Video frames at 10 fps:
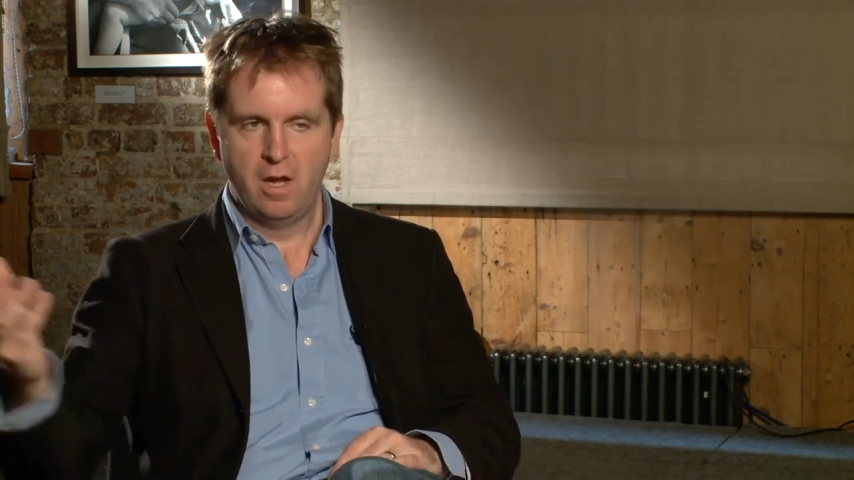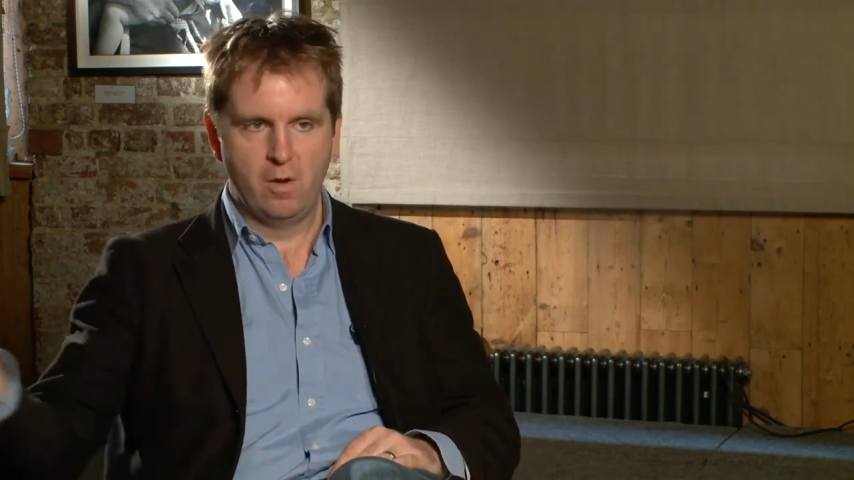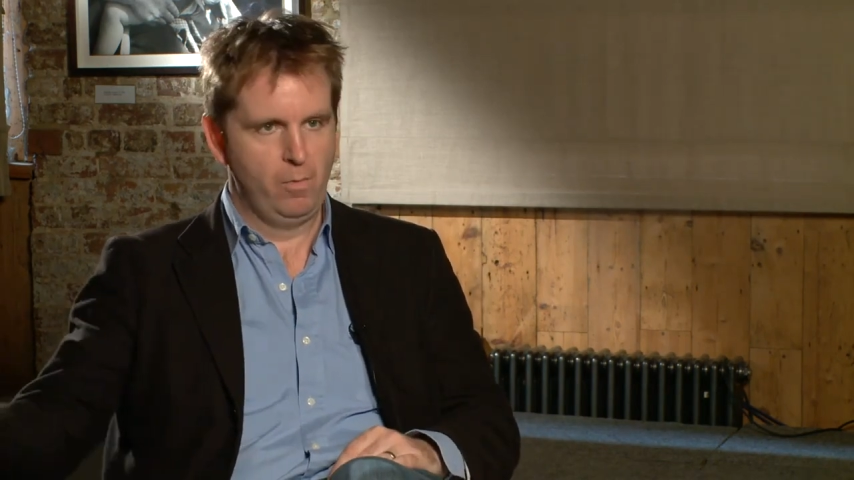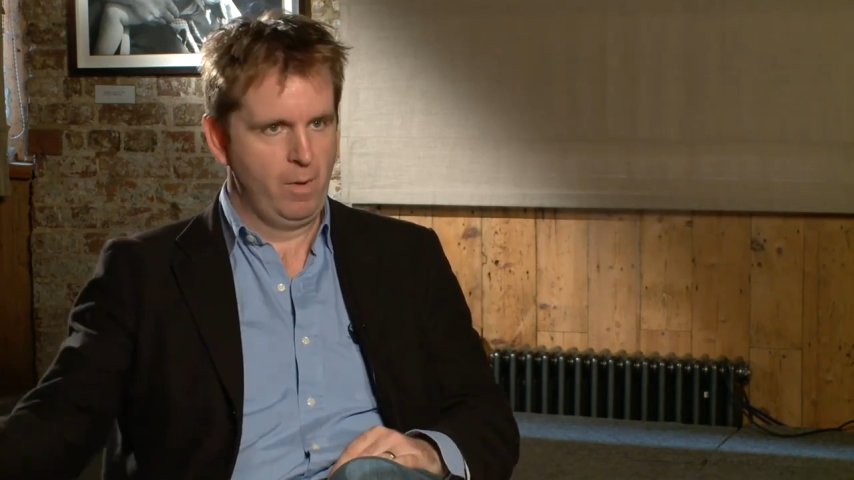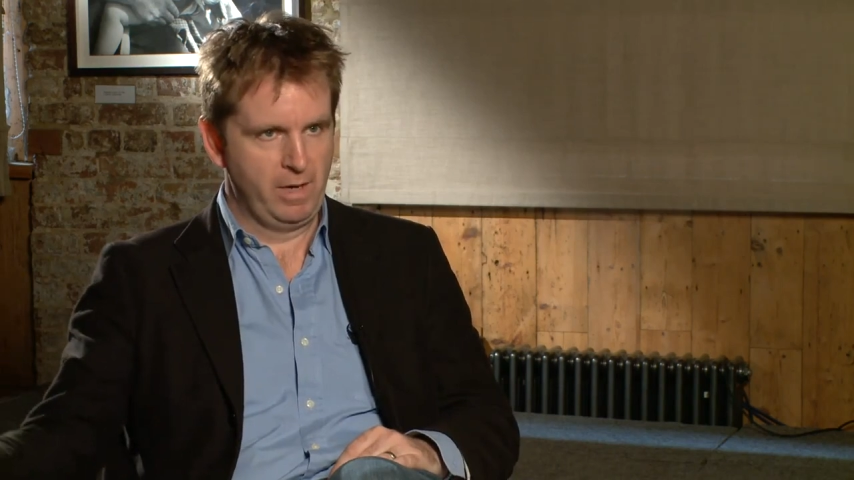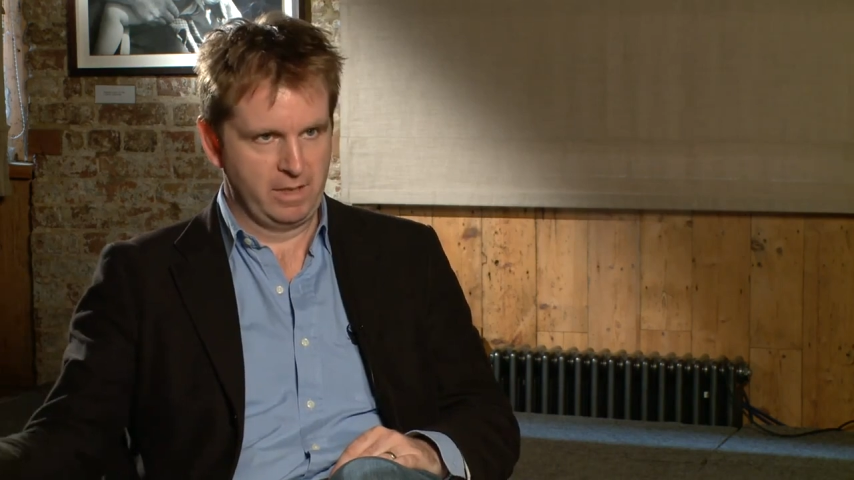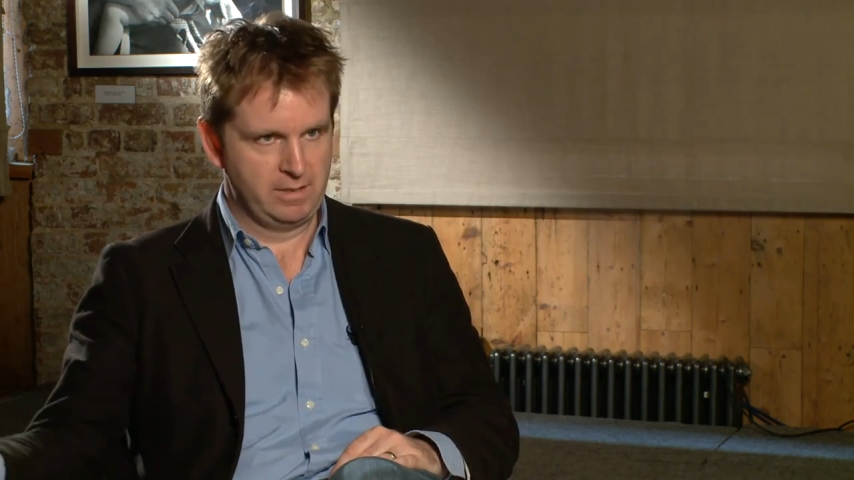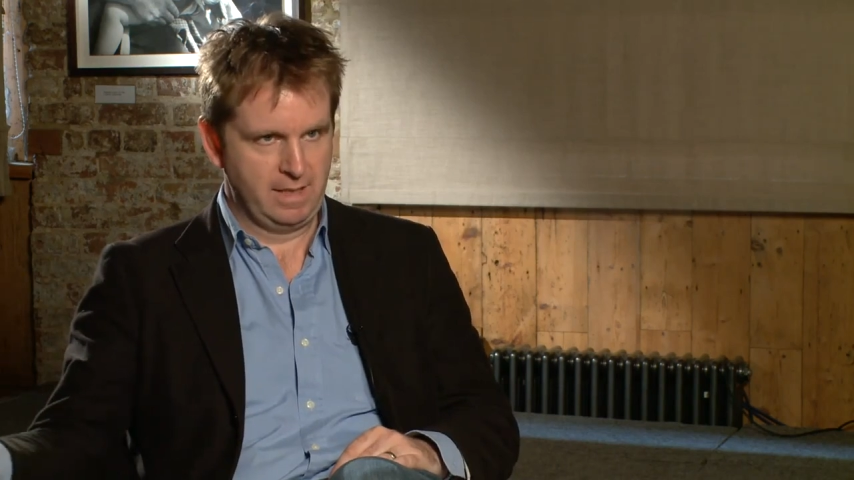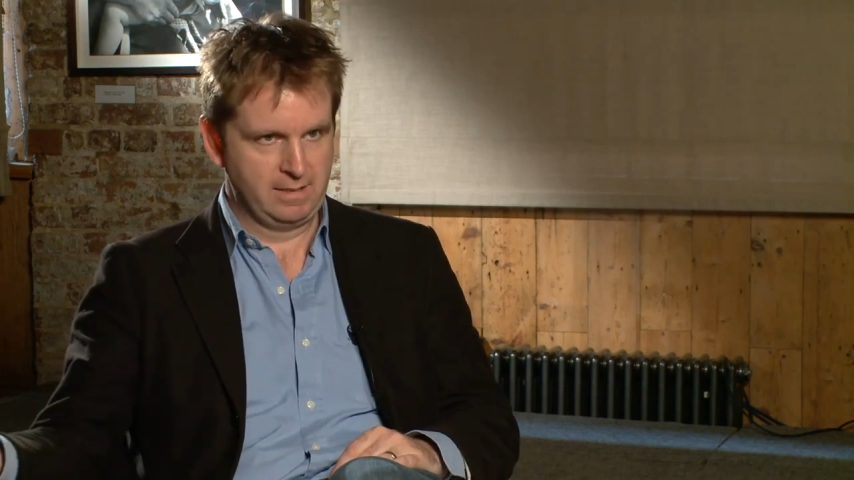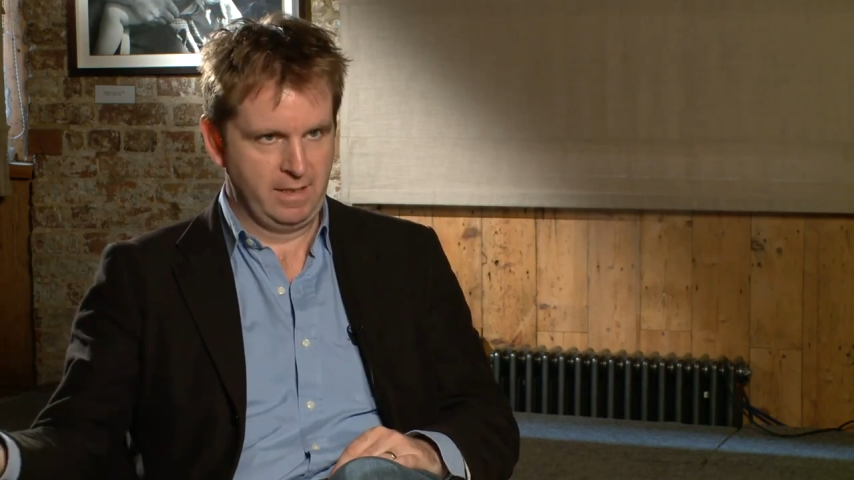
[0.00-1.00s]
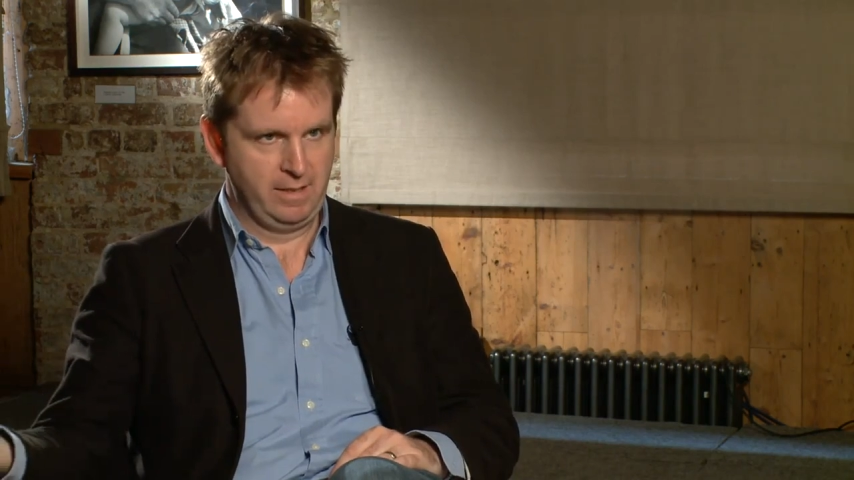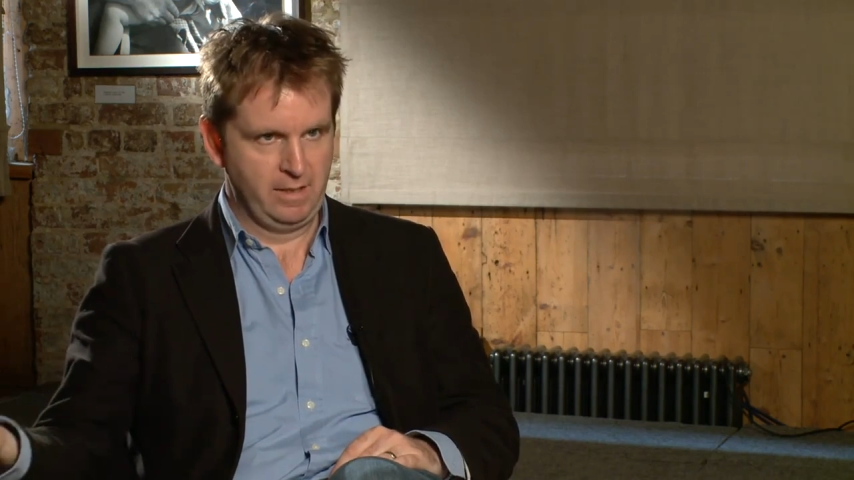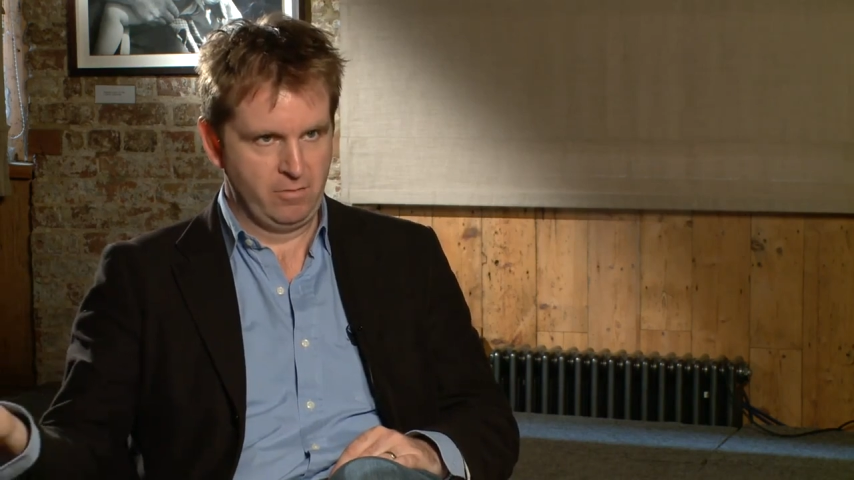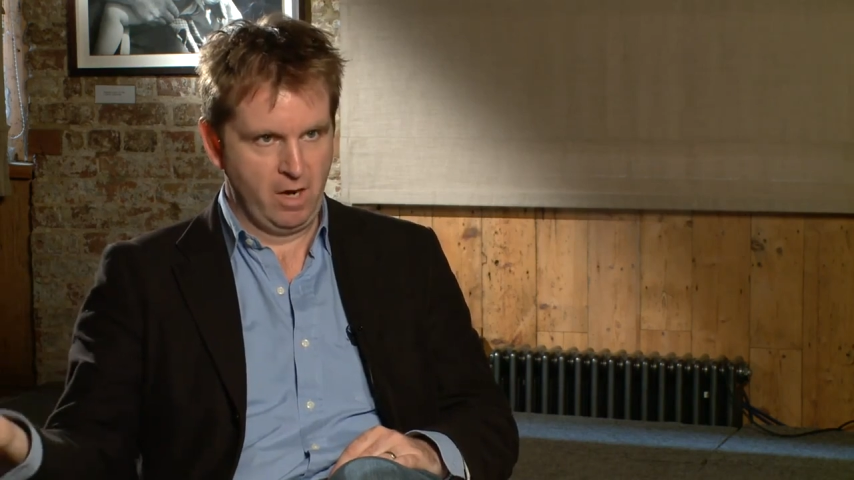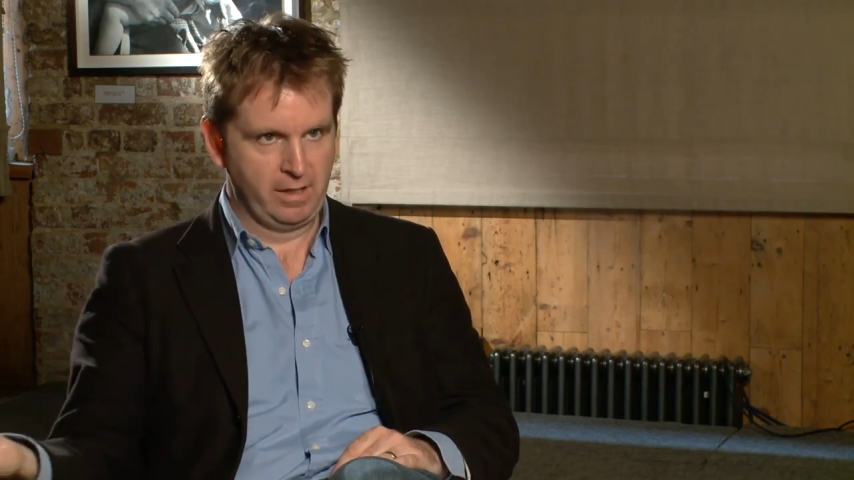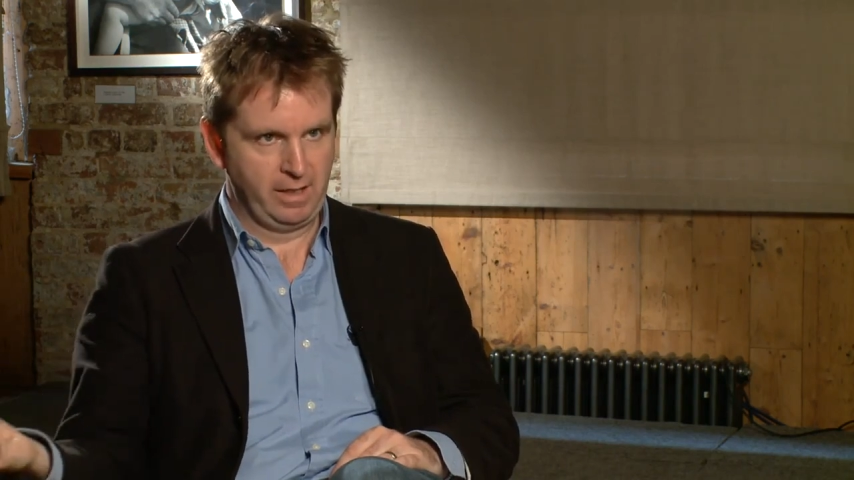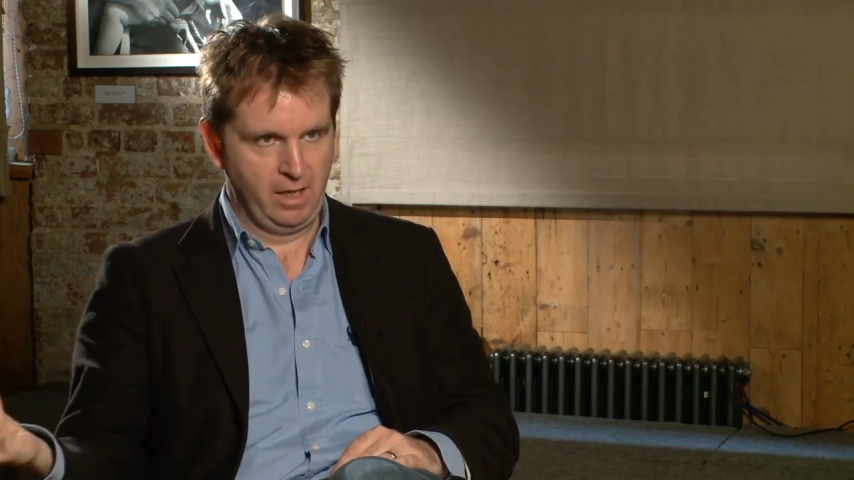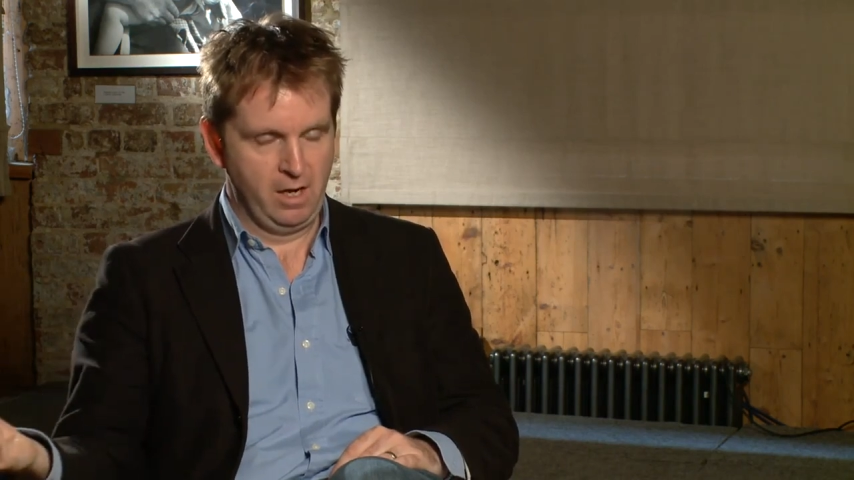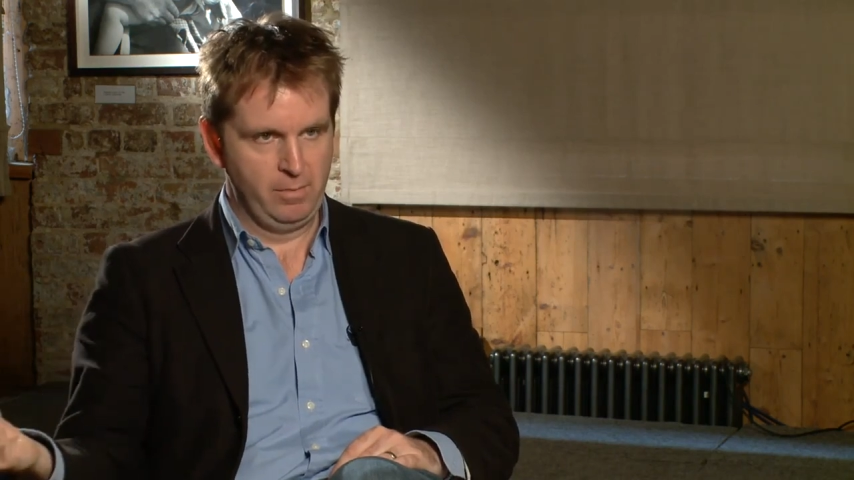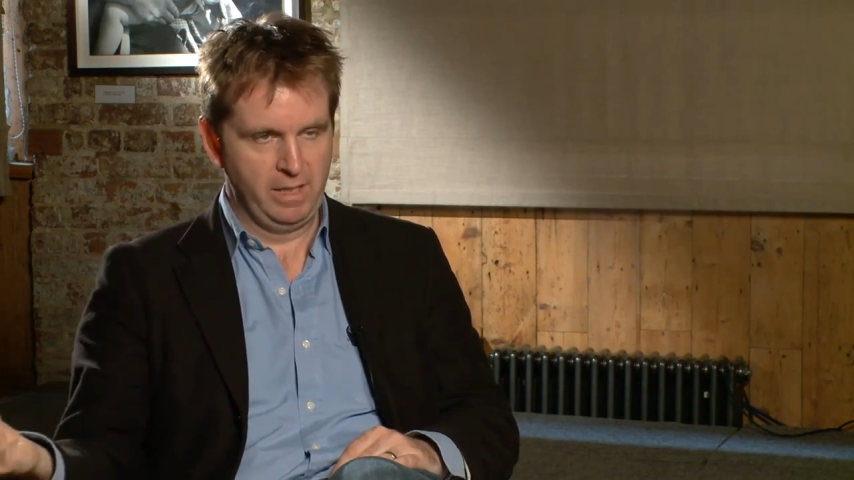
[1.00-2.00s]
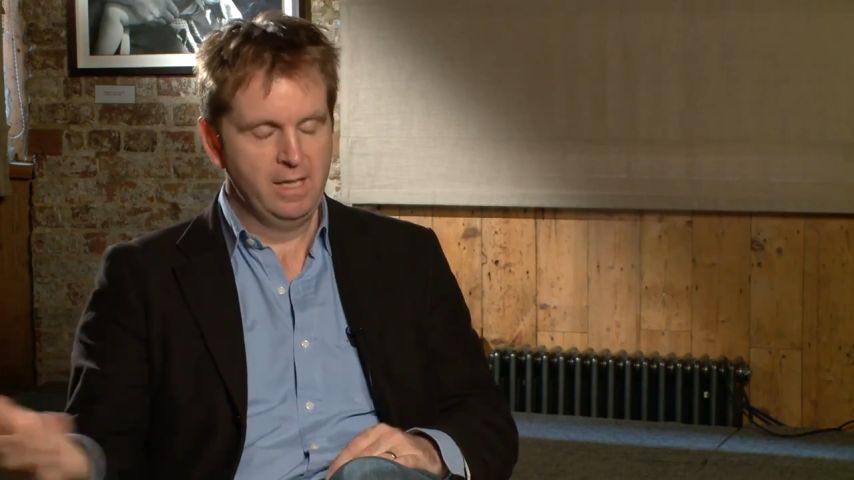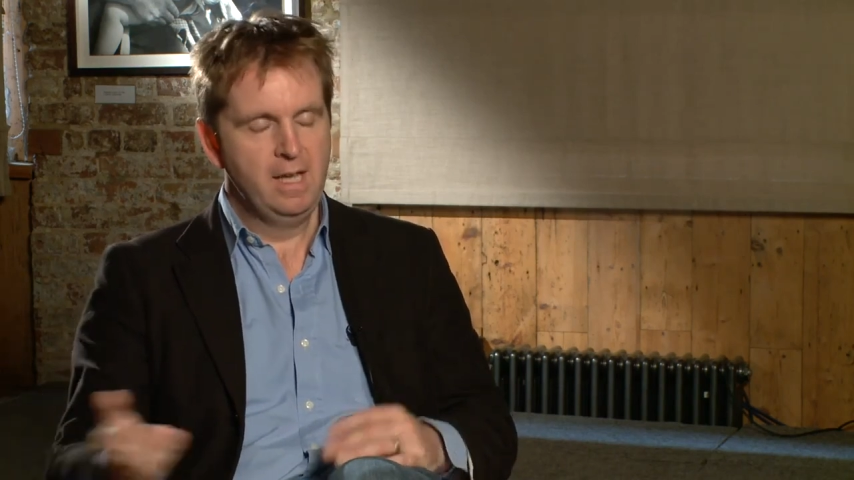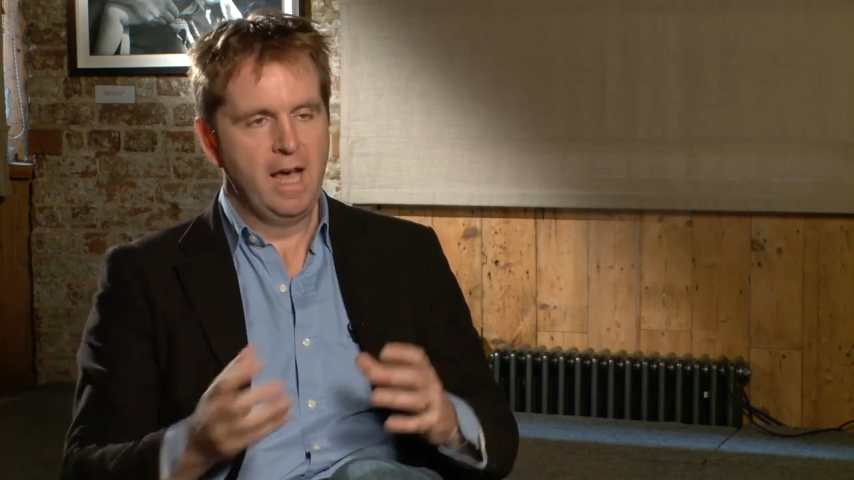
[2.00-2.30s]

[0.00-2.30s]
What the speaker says: amongst, let's say, the Iraqi army,